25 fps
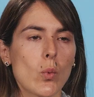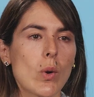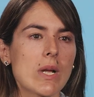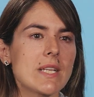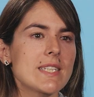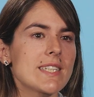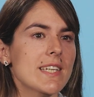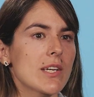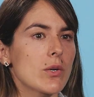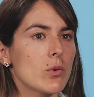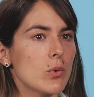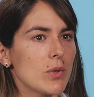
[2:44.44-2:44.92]
While
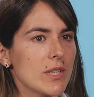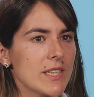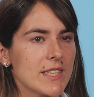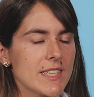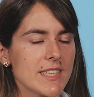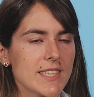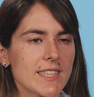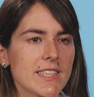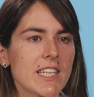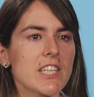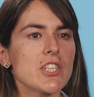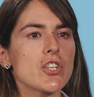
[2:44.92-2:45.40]

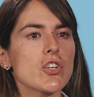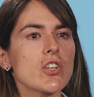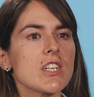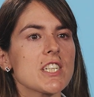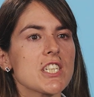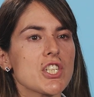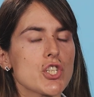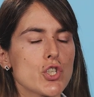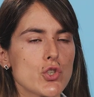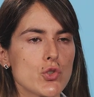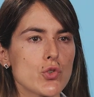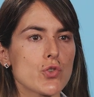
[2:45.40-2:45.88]
securitization
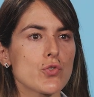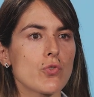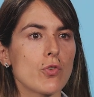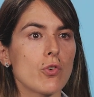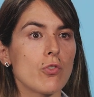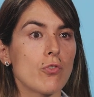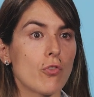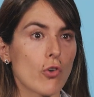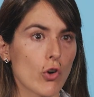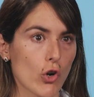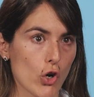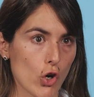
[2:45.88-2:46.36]
is useful
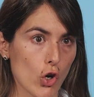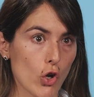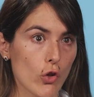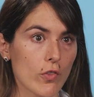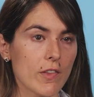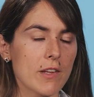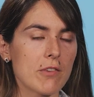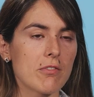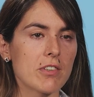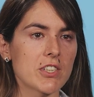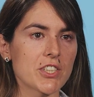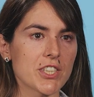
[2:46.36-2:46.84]
for loan
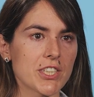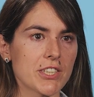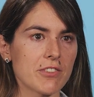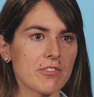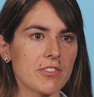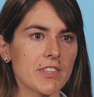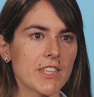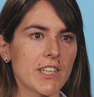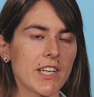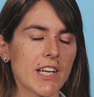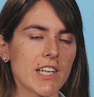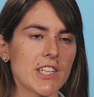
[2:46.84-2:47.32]

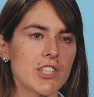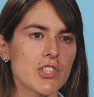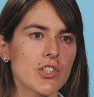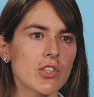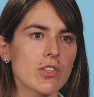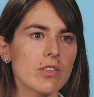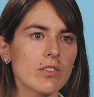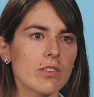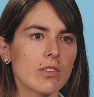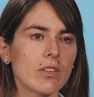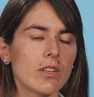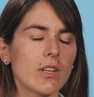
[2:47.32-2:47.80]

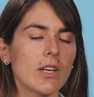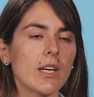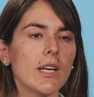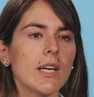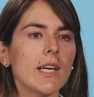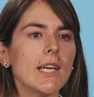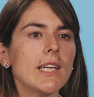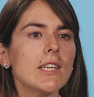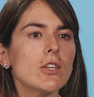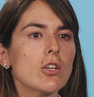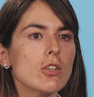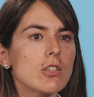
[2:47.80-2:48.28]
diversification,
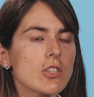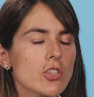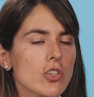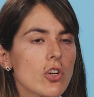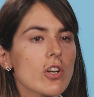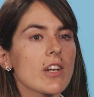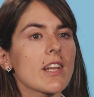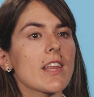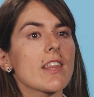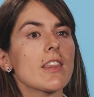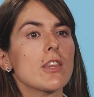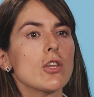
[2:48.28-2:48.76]
it also
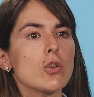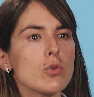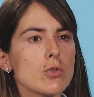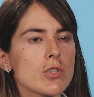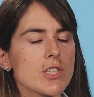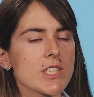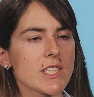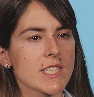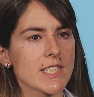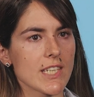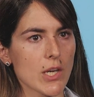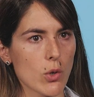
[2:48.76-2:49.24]

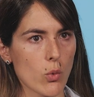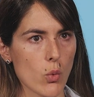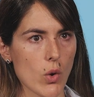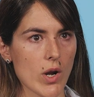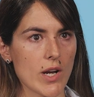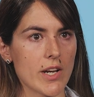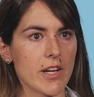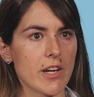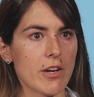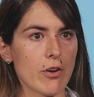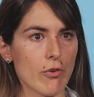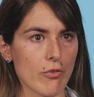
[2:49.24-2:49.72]
reduces the
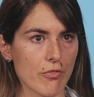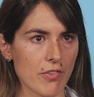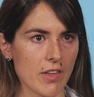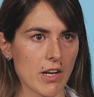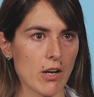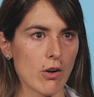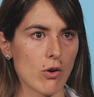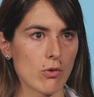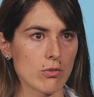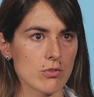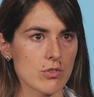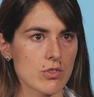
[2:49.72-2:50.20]
quality of the
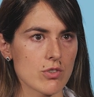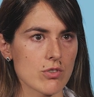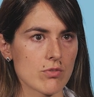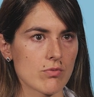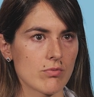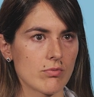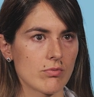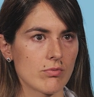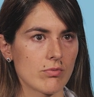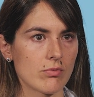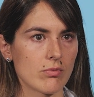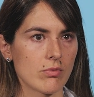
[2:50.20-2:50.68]
loans.
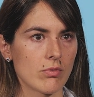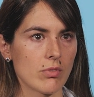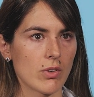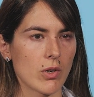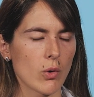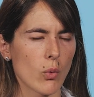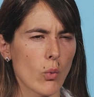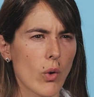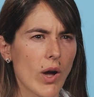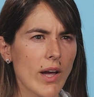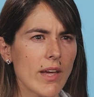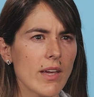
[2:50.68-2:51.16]

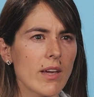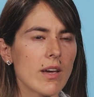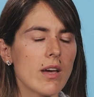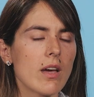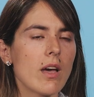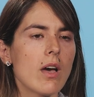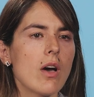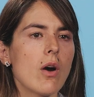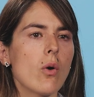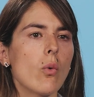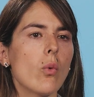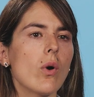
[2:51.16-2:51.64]
Why?
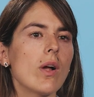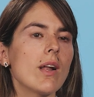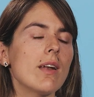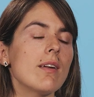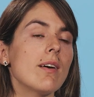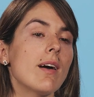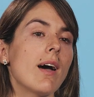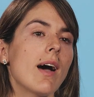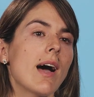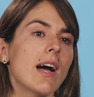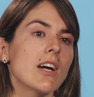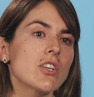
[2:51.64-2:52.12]
Well,
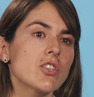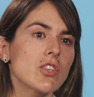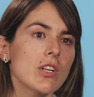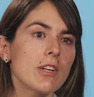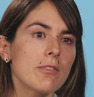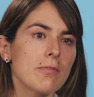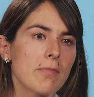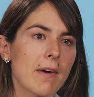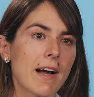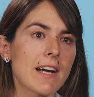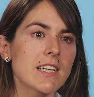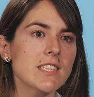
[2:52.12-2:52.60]

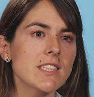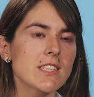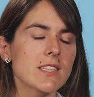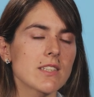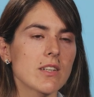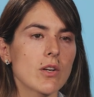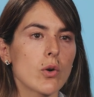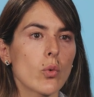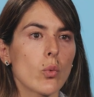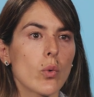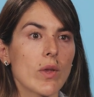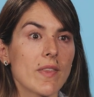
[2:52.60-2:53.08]
actually banks,
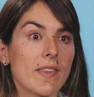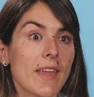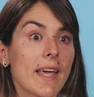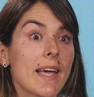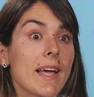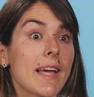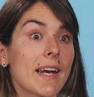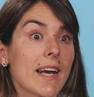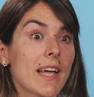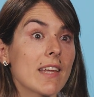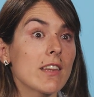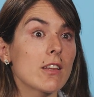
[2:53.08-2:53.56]
when they
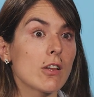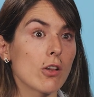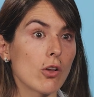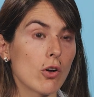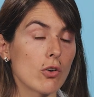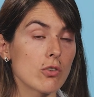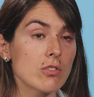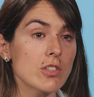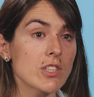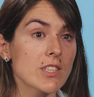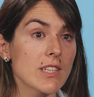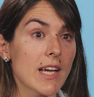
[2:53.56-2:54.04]
grant
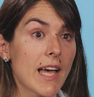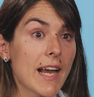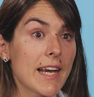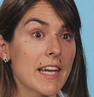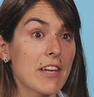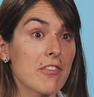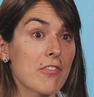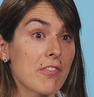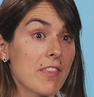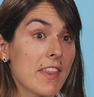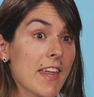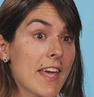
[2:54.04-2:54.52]
loans, and
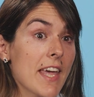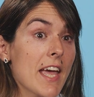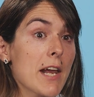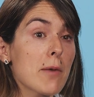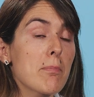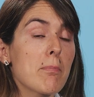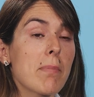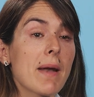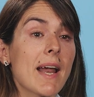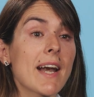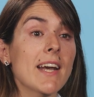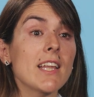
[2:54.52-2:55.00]
if they are
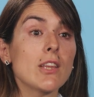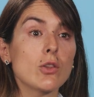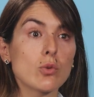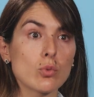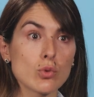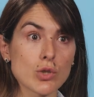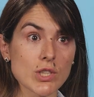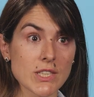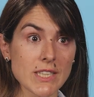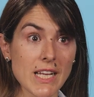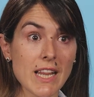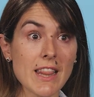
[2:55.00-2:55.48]
planning
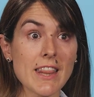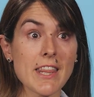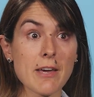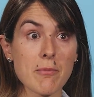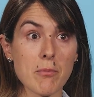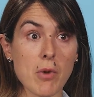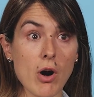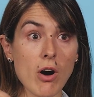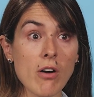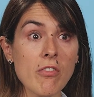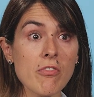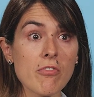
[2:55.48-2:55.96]
to sell
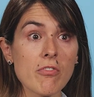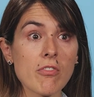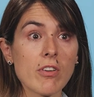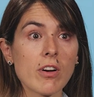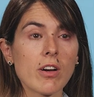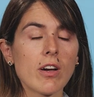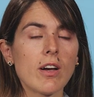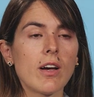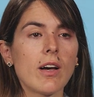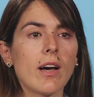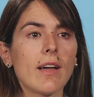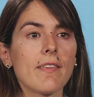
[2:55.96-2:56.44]
them off,
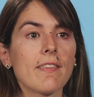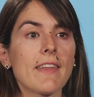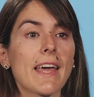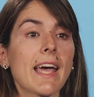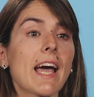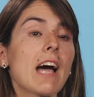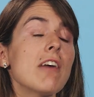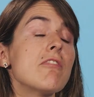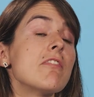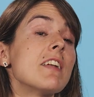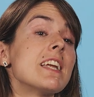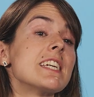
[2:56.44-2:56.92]
they
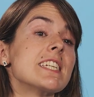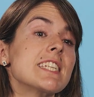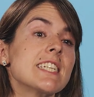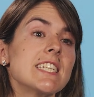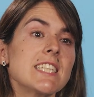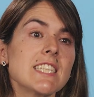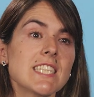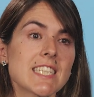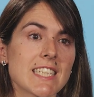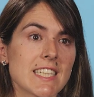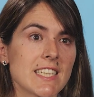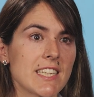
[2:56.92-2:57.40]
have less
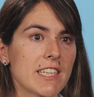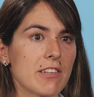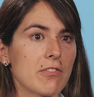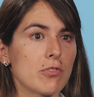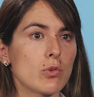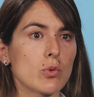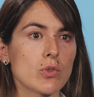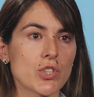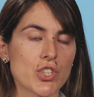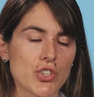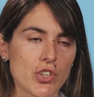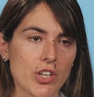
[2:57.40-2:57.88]
incentive
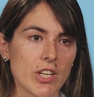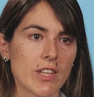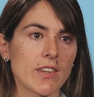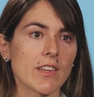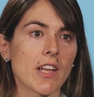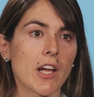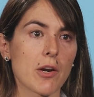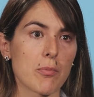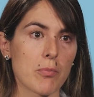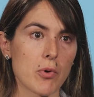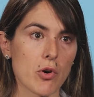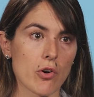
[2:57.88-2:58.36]
to screen
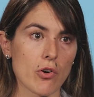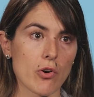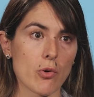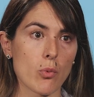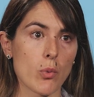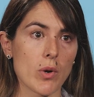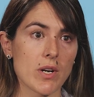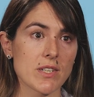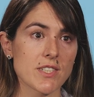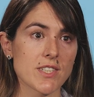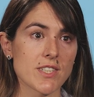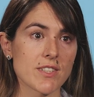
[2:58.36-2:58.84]
their
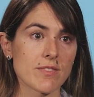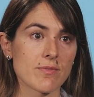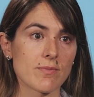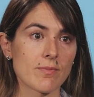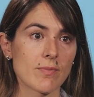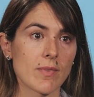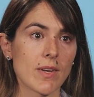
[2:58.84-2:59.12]
borrowers.